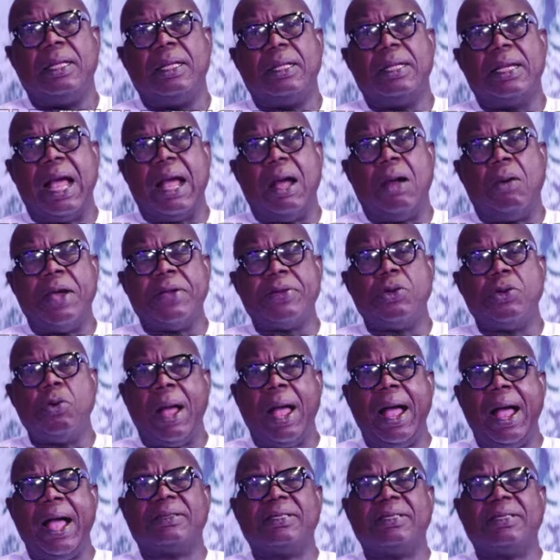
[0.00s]
Now, when you
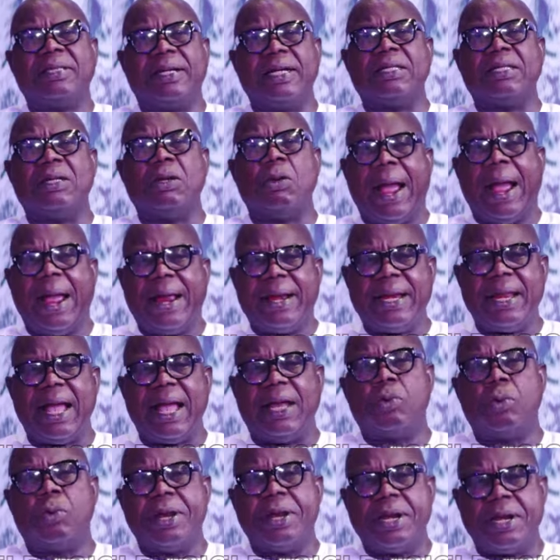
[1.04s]
ask the reason why they are
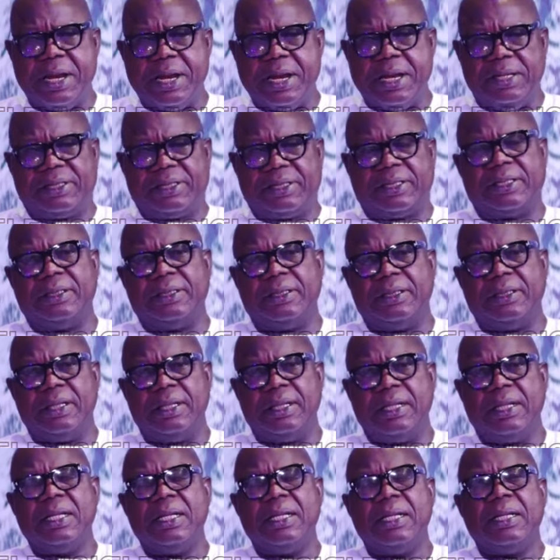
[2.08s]
doing this,
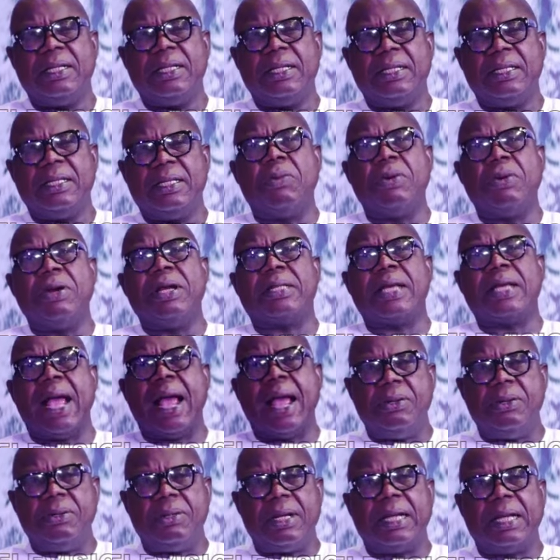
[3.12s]
they will
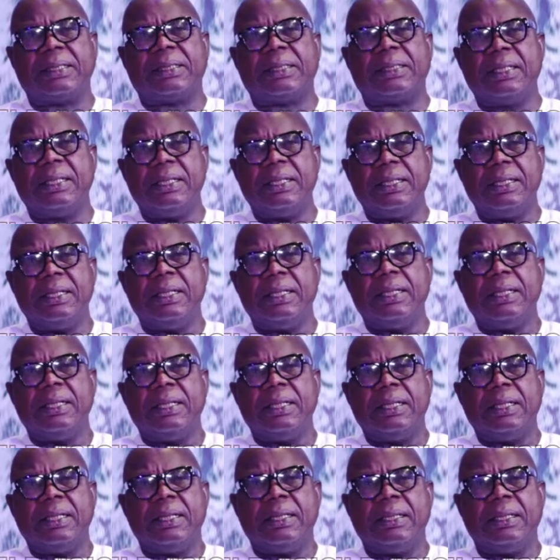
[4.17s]
tell you that
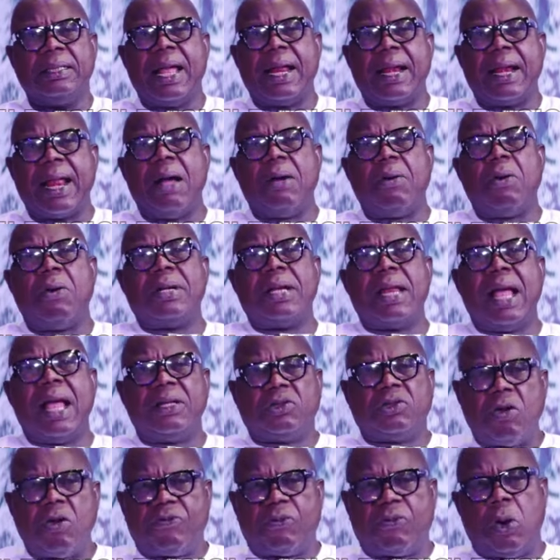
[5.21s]
there are
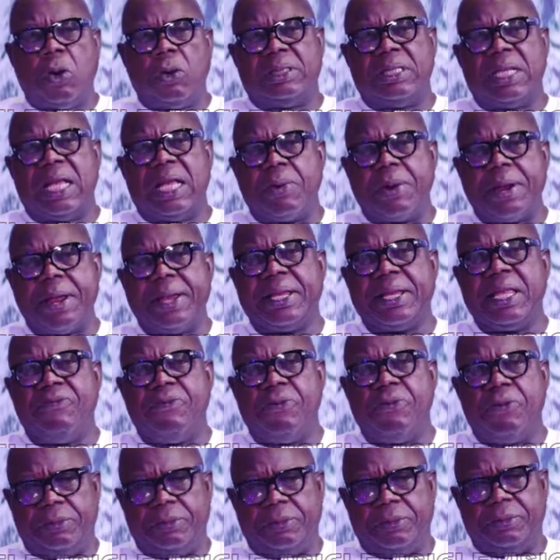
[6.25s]
orders of court that were
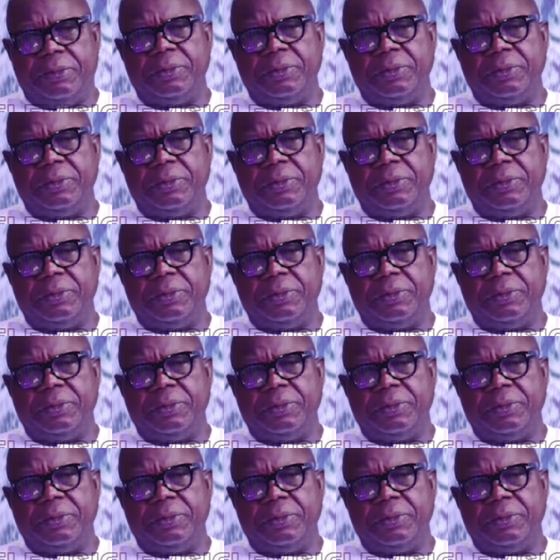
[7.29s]
given